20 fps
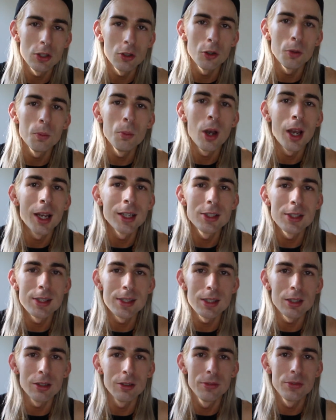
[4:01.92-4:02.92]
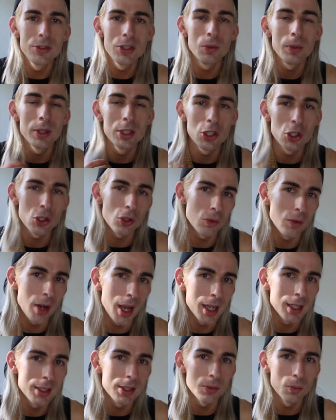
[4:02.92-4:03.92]
to remind yourself to
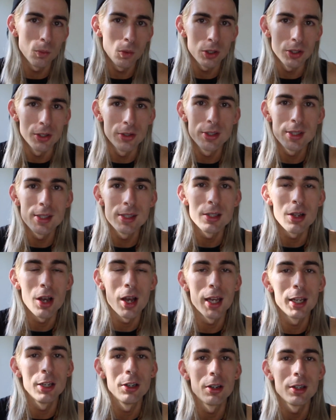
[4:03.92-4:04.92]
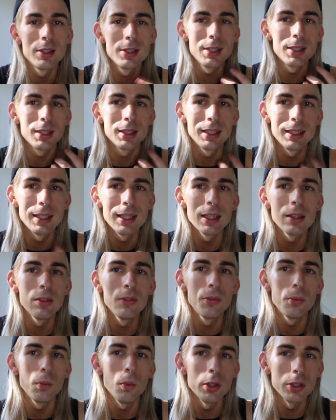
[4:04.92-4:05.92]
attract what you desire and to
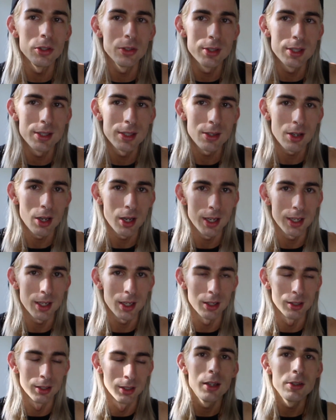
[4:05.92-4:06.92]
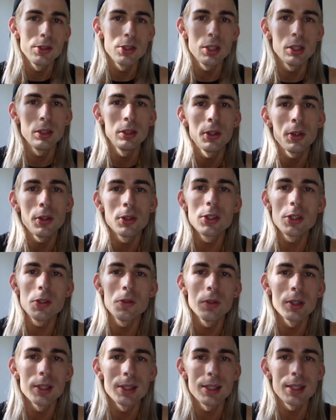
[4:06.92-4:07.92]
give what you desire to learn to
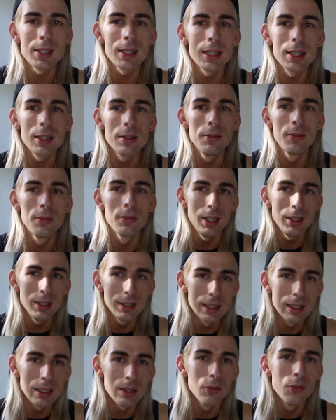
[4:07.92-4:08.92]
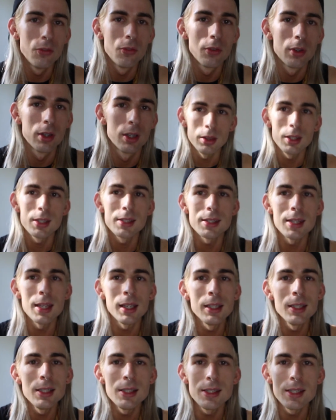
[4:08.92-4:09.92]
receive and give the
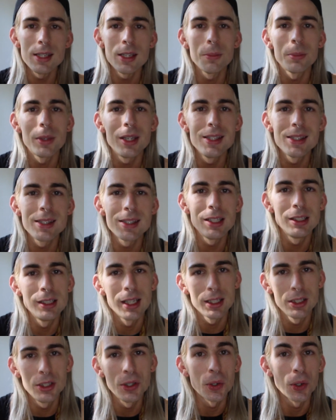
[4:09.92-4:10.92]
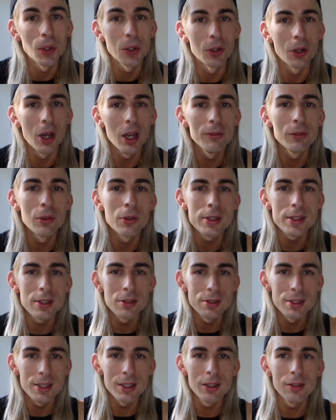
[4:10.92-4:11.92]
second tip is to let go. I've
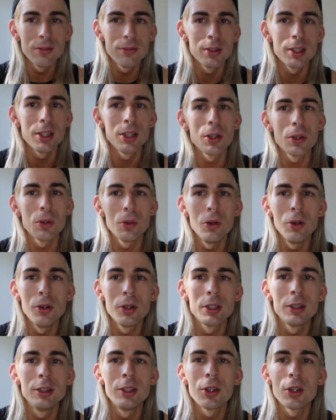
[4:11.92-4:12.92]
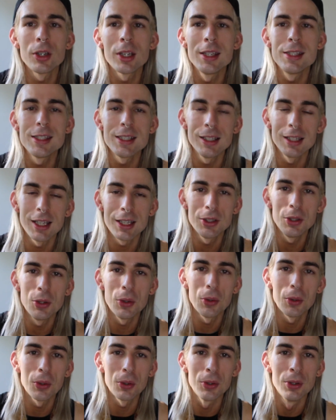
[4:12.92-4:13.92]
also done a video on learning to let
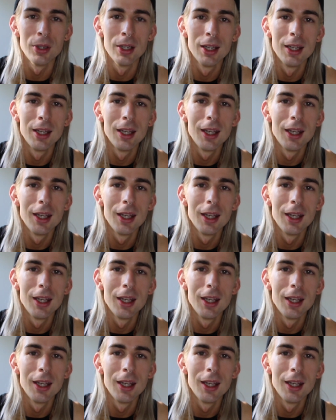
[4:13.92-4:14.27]
go